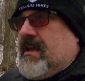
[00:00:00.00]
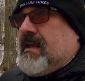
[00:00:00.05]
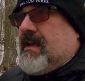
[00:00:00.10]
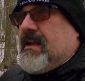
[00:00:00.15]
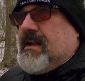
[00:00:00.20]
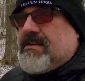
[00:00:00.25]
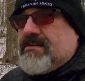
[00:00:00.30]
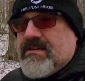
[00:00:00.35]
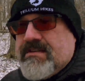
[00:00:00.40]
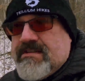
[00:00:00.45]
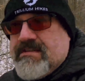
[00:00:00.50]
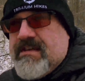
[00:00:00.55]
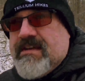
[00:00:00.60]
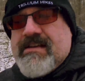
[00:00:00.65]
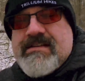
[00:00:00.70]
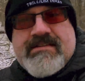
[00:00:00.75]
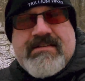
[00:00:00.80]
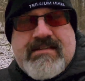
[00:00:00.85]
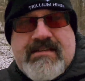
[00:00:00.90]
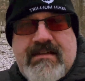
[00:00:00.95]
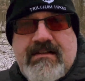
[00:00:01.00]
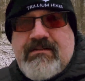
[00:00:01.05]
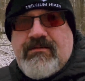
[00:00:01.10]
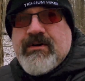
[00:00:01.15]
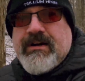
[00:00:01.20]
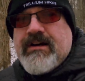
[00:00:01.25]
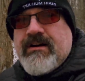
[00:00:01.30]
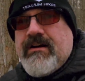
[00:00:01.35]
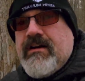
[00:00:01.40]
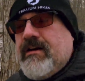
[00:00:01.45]
And as you can see, it's still
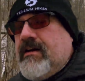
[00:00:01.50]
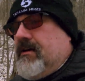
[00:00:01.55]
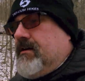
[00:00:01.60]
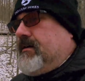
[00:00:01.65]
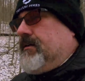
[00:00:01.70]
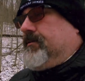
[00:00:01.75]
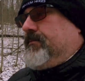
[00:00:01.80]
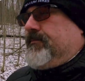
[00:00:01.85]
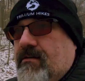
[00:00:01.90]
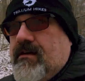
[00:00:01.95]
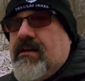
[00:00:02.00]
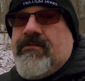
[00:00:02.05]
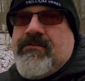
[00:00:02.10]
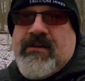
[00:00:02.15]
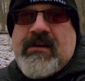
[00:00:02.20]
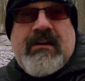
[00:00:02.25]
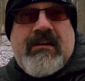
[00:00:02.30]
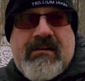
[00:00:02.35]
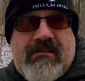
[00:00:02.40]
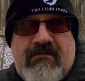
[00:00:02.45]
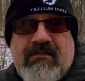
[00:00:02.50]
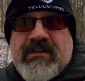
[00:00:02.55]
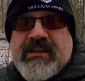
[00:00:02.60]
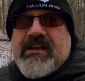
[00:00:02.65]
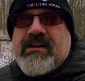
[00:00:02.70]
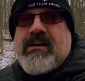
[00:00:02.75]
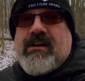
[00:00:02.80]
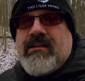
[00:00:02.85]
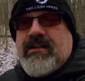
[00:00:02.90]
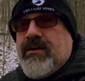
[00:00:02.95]
winter, if you can really
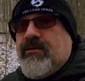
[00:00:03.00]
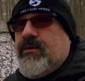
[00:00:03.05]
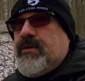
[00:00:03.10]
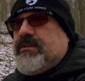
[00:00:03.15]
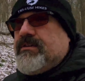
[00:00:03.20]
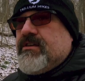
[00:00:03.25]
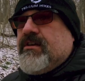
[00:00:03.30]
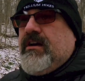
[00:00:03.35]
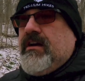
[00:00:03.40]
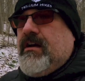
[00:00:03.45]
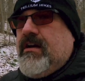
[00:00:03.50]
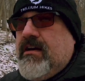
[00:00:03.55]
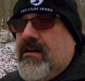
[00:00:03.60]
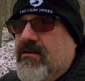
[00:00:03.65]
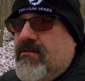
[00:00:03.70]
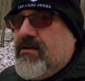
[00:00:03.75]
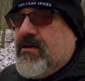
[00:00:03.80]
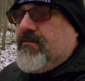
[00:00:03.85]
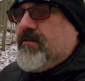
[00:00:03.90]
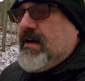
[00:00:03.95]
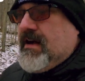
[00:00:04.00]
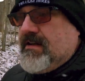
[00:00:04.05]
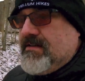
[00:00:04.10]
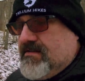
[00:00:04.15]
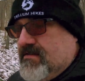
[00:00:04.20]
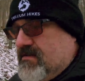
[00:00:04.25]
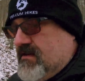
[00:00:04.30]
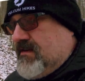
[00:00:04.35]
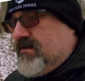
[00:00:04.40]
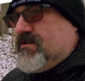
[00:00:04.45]
call it winter. We've had
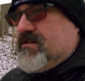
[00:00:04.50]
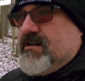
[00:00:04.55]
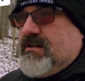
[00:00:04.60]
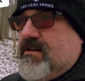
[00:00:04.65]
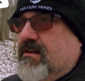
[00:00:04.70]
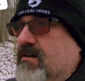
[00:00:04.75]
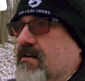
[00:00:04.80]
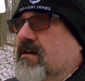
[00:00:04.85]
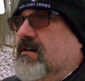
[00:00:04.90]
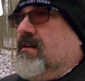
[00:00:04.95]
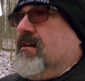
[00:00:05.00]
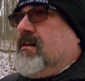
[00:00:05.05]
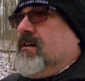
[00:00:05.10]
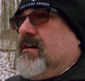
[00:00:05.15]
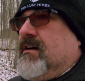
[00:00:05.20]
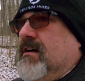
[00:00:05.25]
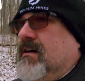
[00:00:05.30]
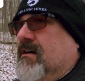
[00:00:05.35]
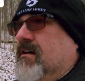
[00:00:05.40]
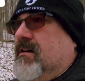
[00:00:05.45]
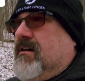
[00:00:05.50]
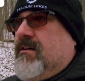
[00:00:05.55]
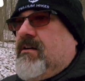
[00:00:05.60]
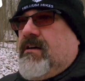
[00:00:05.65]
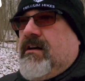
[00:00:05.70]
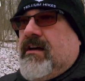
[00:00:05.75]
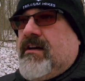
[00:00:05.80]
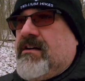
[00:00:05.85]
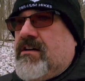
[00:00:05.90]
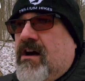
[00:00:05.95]
such
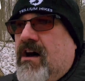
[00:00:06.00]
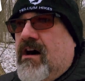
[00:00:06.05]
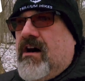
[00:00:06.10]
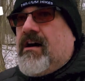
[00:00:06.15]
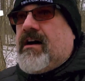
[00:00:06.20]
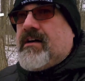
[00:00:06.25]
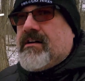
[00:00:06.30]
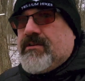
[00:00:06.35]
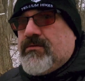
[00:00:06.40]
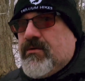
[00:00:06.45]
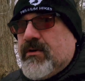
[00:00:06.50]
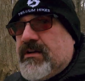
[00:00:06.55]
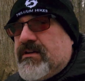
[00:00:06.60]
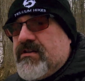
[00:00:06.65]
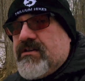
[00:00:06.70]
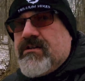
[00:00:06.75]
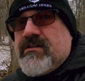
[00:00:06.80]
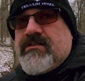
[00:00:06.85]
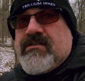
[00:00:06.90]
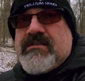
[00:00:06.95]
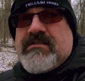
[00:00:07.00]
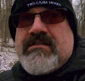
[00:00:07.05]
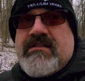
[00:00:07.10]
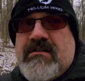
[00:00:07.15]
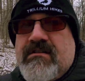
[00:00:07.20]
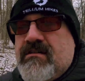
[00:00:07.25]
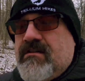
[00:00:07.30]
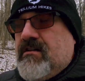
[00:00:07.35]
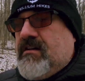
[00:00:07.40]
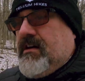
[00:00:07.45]
an odd winter this
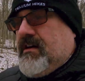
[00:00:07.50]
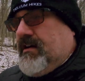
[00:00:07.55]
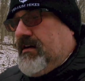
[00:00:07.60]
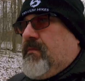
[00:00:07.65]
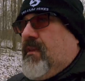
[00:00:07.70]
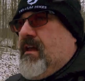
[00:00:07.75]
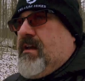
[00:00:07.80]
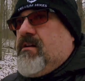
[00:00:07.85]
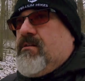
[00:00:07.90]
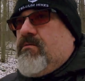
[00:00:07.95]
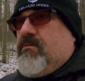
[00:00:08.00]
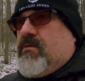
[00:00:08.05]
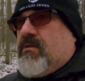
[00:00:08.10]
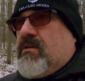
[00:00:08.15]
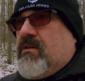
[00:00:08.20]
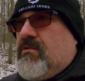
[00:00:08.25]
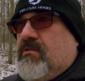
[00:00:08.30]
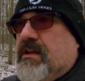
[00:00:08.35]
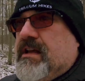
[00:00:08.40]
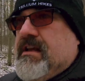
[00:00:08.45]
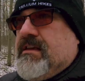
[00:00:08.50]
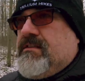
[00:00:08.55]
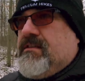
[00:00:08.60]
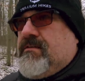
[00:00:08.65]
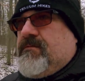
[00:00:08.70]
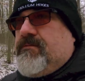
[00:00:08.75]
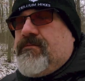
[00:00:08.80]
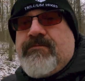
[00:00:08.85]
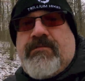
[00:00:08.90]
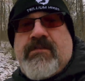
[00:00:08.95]
year. Like, we're only in
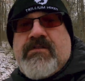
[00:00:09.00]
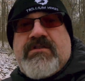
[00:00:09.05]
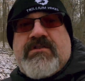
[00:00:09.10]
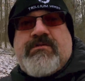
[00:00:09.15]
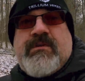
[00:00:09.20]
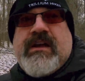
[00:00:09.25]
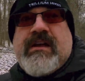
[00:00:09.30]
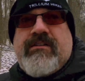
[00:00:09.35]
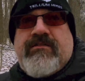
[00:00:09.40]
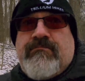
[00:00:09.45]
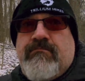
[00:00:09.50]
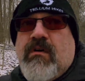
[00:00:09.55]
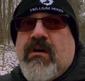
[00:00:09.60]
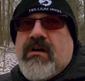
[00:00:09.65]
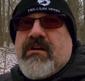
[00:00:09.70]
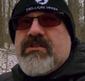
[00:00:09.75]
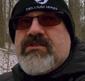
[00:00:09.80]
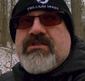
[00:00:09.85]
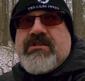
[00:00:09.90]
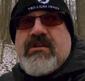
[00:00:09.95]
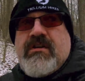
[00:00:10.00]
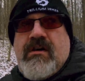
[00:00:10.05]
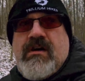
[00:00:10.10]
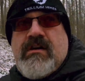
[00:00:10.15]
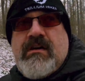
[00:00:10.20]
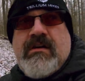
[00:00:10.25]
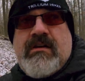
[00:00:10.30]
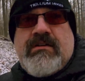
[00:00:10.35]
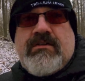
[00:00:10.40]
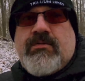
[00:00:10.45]
the first week of March
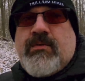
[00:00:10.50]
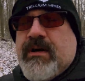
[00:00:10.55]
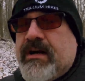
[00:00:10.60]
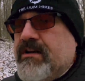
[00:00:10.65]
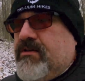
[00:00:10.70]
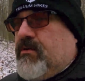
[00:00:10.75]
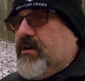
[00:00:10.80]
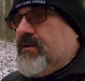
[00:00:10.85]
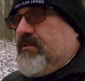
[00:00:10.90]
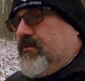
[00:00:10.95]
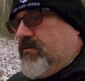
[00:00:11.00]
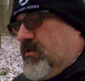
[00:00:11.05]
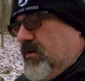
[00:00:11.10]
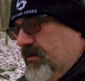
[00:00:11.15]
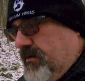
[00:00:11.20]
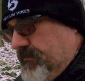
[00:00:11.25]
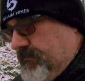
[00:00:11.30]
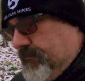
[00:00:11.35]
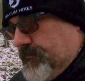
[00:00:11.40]
2024,